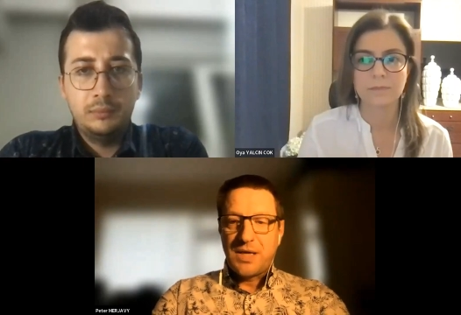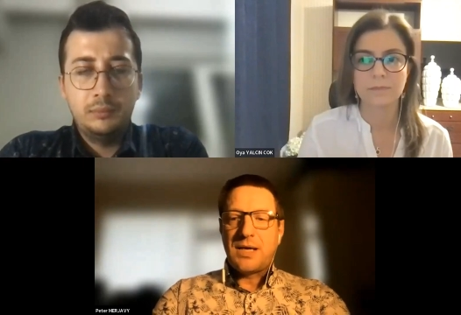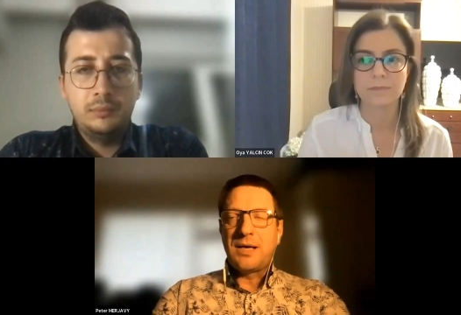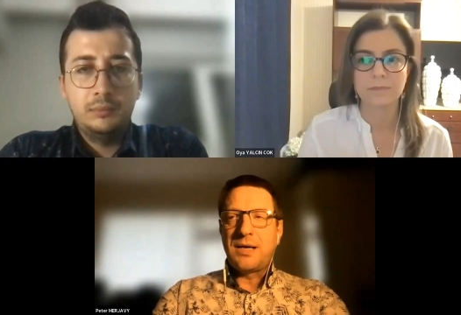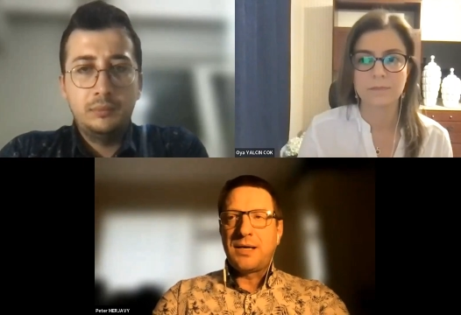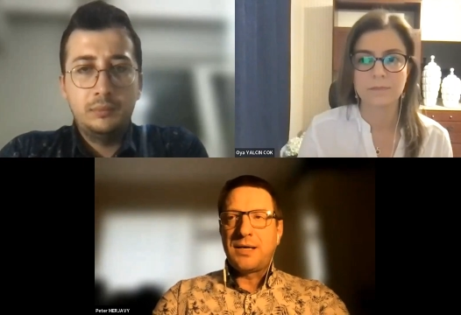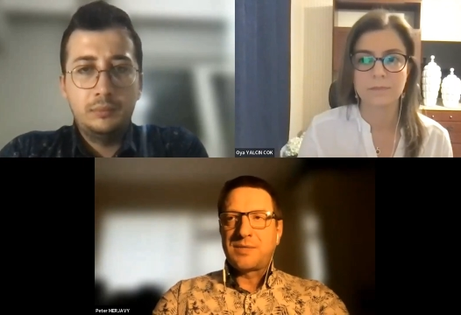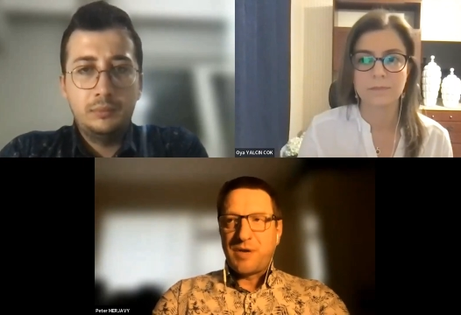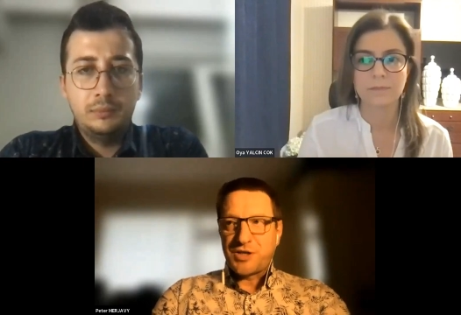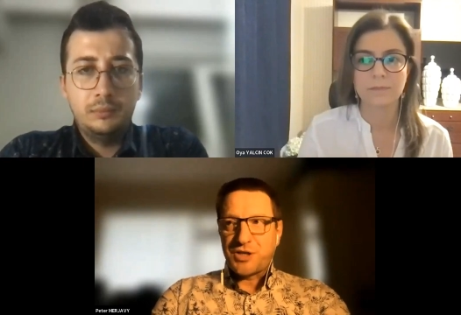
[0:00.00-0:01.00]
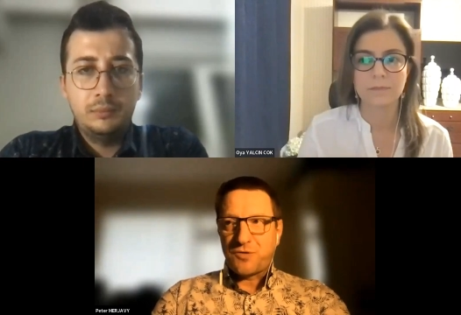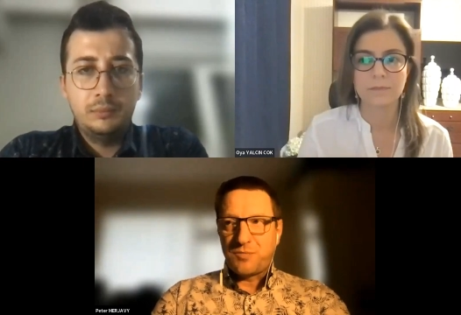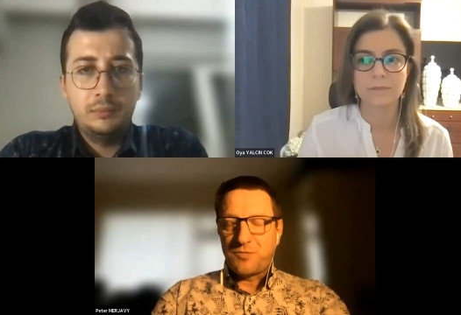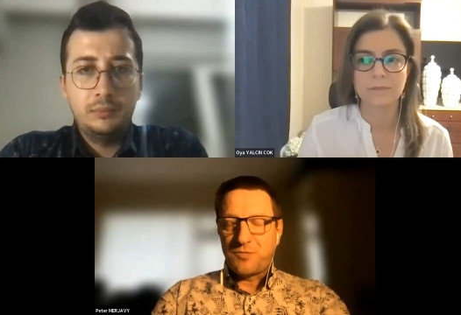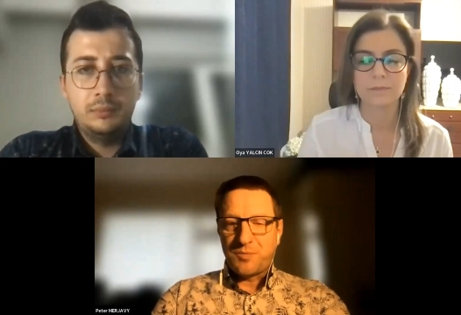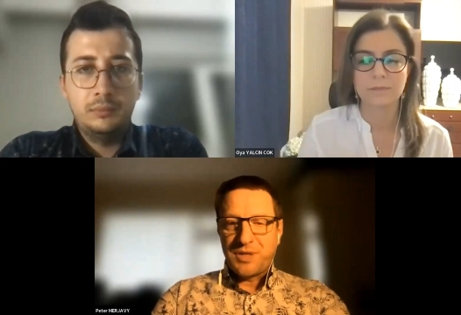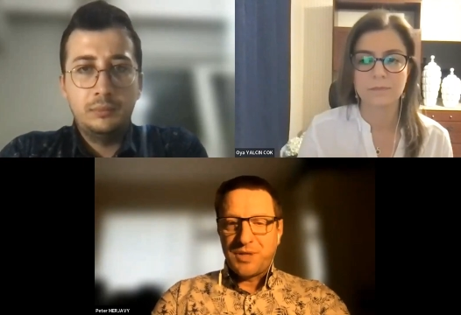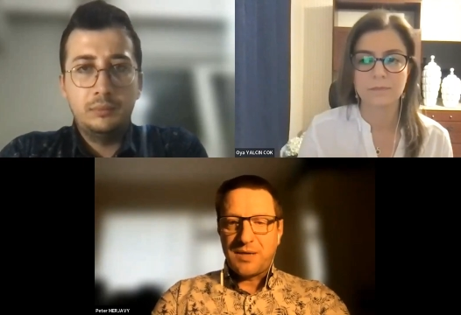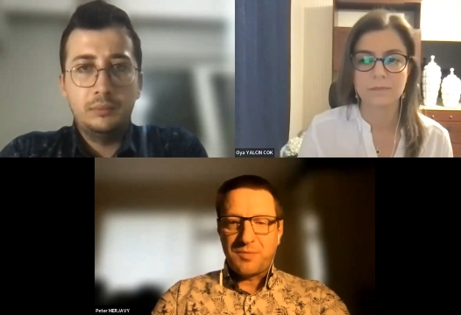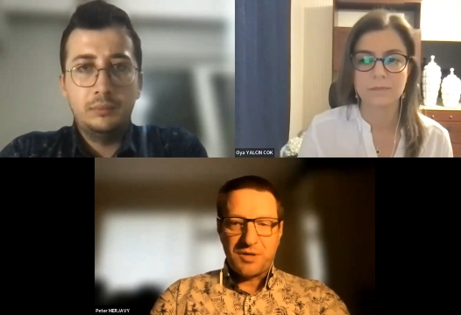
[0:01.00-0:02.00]
Speaker 1: uh, especially from from
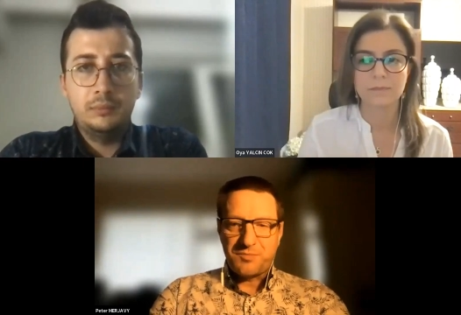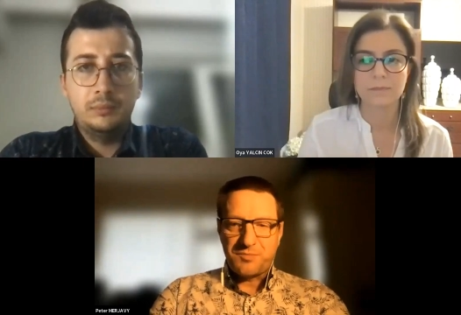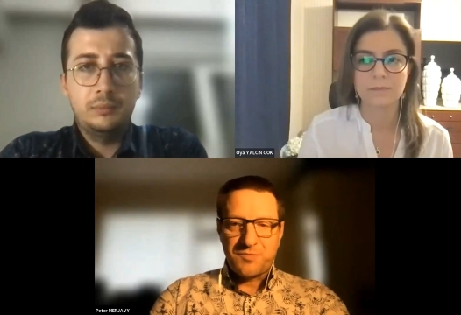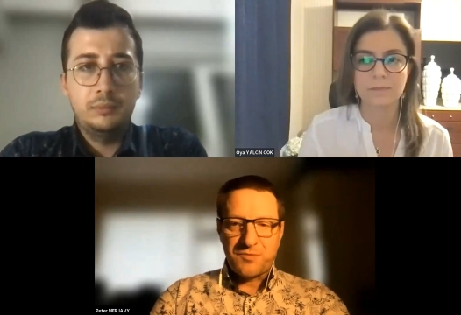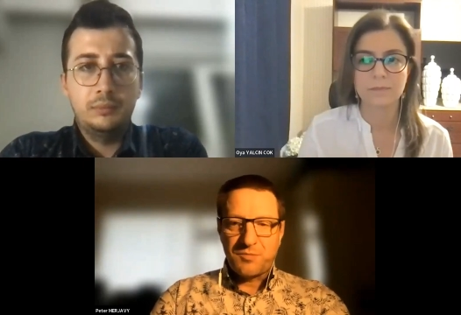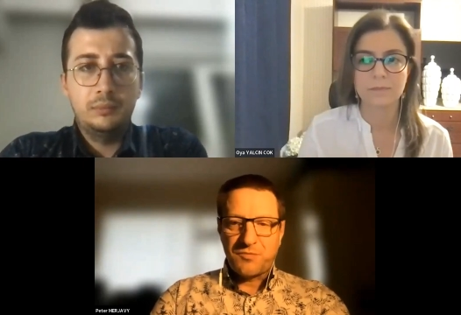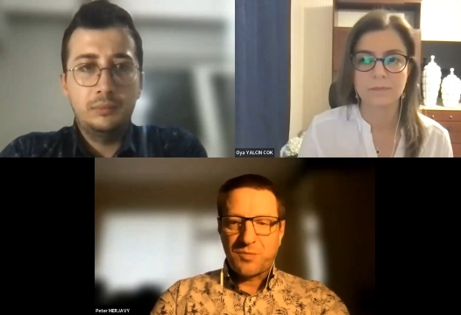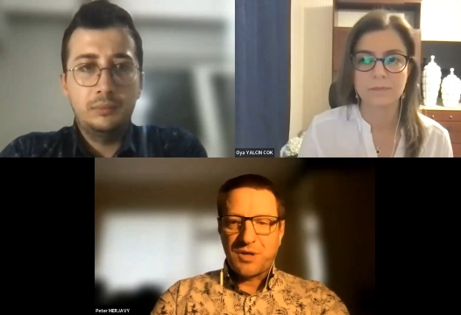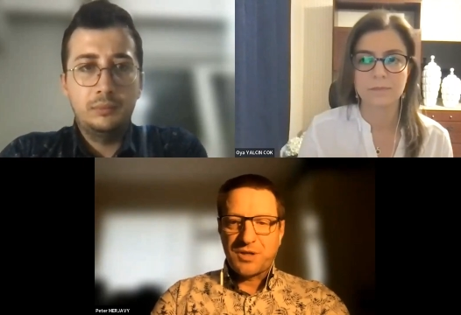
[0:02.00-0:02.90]
India, but from from